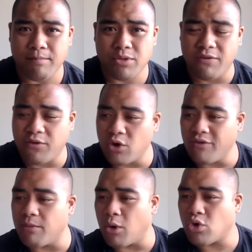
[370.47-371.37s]
You feel
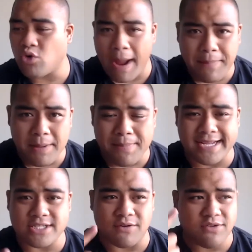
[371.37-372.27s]
even more crappy about
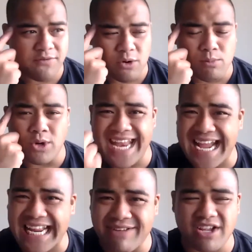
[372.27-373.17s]
yourself. You feel more
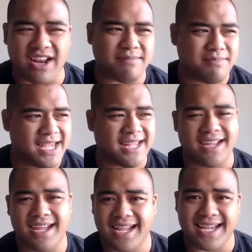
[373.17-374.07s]
negative. You're like, man,
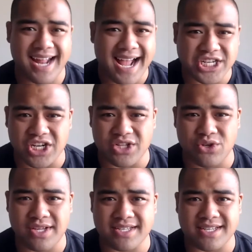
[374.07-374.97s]
can I actually
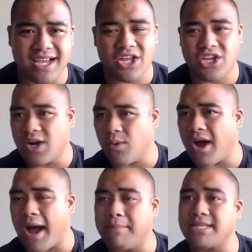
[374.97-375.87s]
do this? You know
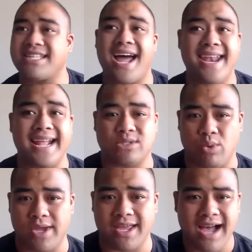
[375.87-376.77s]
what? I'm going to start next
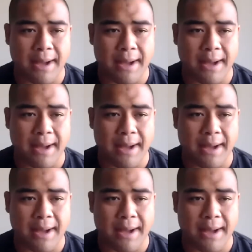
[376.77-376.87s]
week.